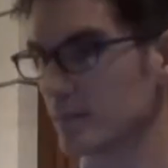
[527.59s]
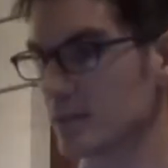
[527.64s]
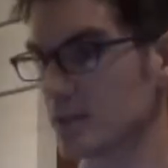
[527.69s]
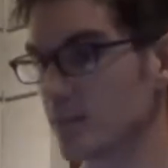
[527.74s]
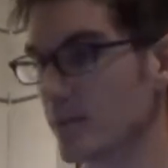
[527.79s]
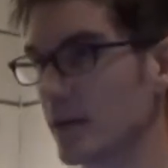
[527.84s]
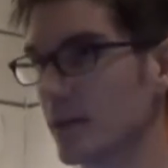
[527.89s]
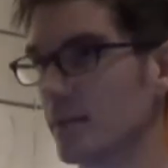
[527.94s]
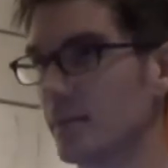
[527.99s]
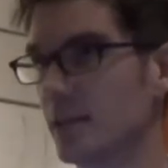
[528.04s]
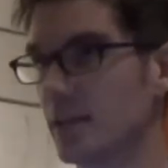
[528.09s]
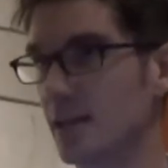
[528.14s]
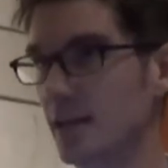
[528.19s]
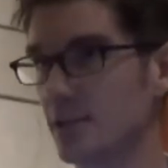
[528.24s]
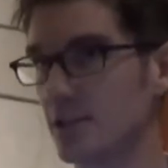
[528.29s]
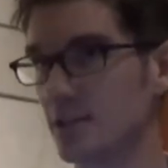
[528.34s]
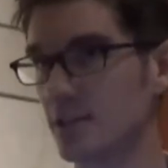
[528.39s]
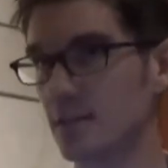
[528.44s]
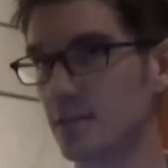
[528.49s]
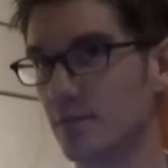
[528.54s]
some
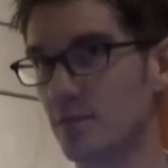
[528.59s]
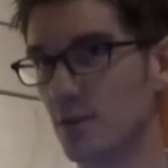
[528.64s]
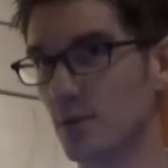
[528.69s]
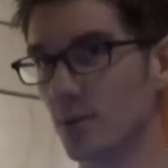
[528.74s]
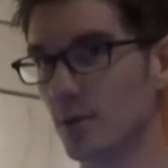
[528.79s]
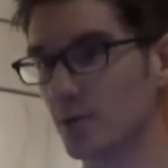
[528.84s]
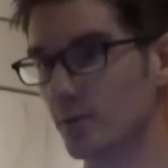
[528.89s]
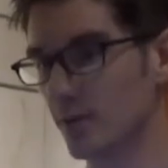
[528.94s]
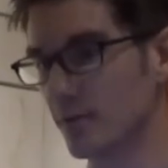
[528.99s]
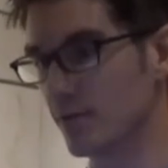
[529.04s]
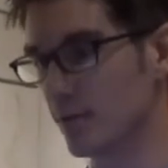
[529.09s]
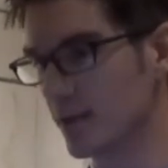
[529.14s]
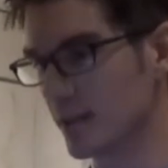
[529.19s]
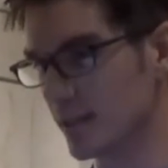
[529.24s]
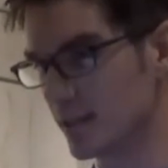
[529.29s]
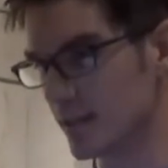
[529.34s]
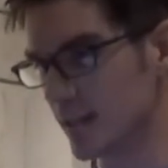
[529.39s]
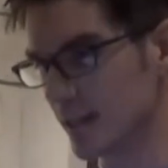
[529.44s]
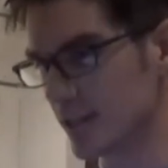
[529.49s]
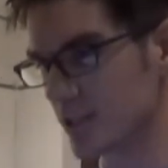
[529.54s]
recommendations if you want to
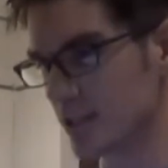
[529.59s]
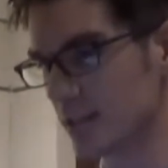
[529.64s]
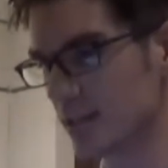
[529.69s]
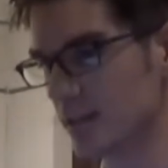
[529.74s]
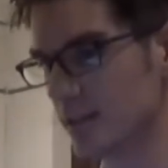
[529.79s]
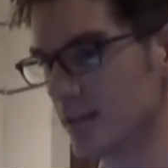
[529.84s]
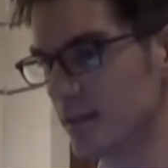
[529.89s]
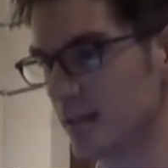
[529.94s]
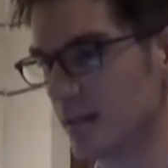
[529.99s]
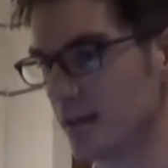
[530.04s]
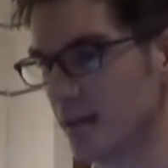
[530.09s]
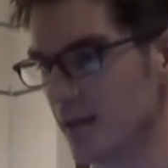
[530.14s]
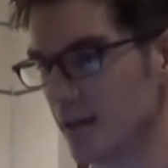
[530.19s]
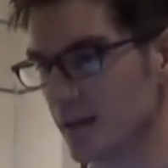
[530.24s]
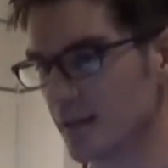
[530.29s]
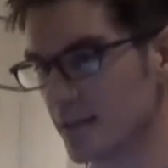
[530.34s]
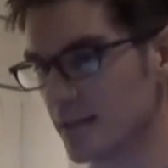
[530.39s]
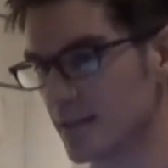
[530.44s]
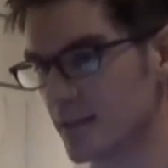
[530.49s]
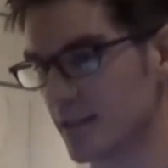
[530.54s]
avoid addiction.
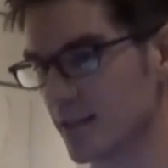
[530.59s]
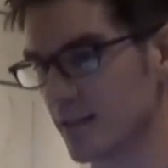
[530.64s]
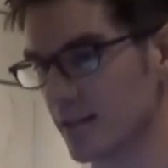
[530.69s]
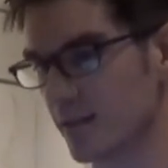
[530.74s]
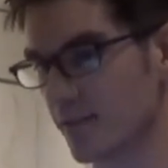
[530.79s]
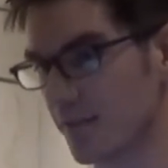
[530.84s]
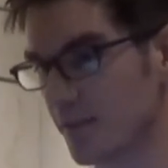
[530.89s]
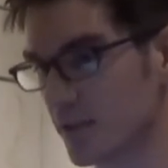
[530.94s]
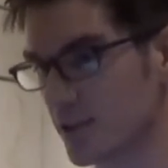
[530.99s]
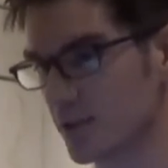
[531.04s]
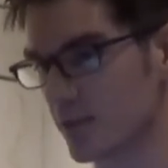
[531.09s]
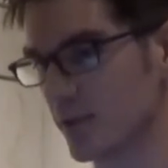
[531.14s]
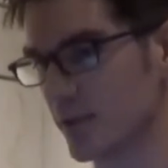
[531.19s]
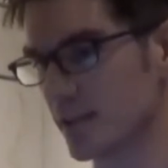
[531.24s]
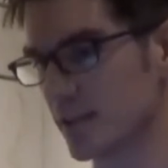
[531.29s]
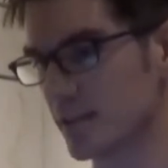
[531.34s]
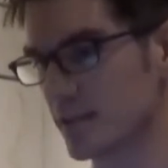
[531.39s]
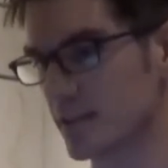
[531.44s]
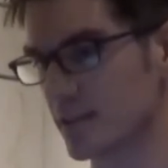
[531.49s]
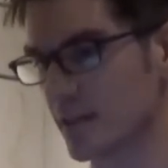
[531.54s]
And it said, the first
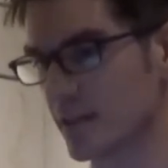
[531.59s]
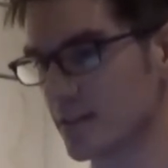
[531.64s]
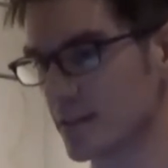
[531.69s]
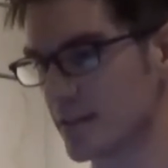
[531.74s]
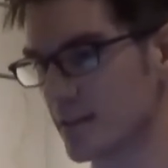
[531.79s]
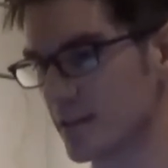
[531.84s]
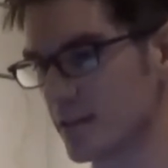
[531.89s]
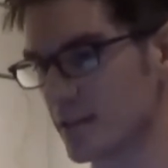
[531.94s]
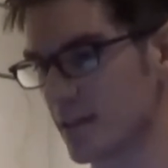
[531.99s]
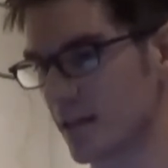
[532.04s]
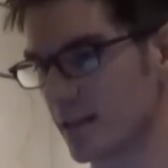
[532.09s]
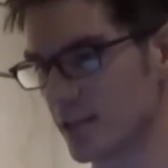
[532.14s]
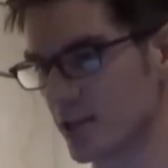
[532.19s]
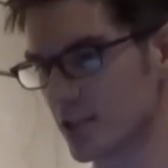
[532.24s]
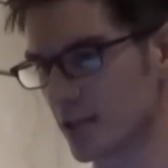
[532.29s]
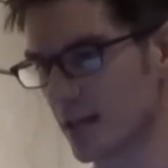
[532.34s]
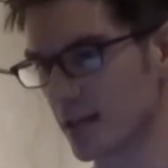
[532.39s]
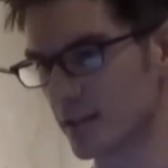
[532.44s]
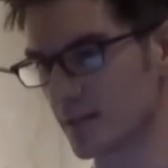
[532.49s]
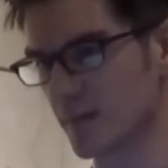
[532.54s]
one it says, and this kind of
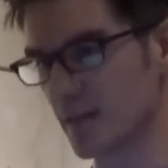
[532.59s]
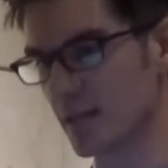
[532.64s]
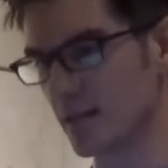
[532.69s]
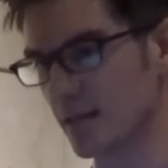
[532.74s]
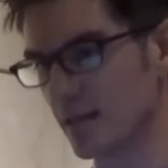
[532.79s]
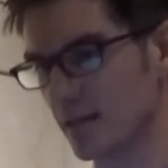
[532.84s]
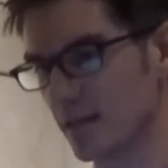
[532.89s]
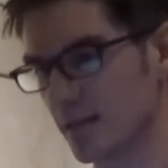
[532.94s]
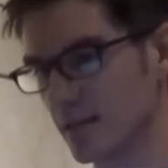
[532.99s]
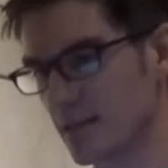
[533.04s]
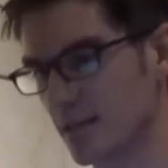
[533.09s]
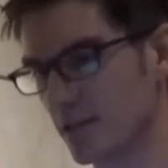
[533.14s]
shocked me, is